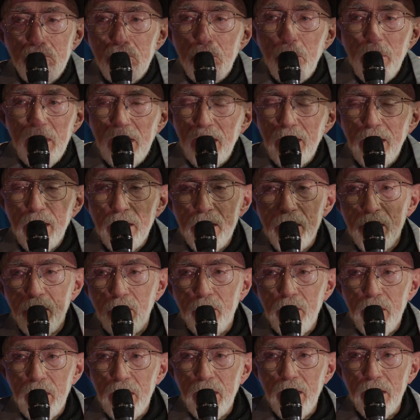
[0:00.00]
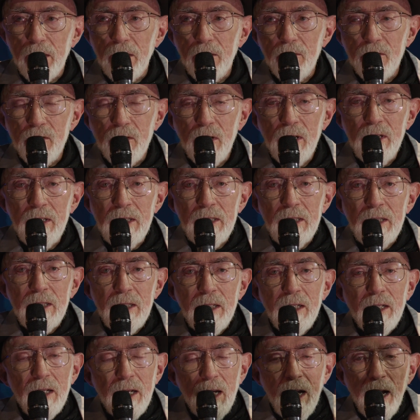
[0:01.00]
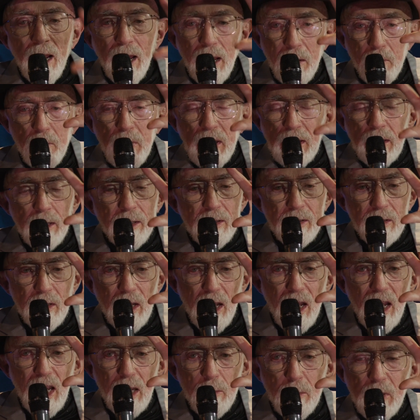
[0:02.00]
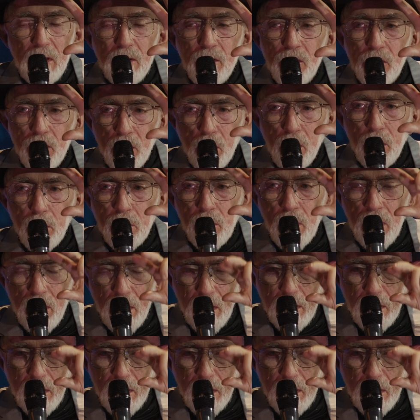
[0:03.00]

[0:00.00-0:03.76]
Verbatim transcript: billions of years, because time is so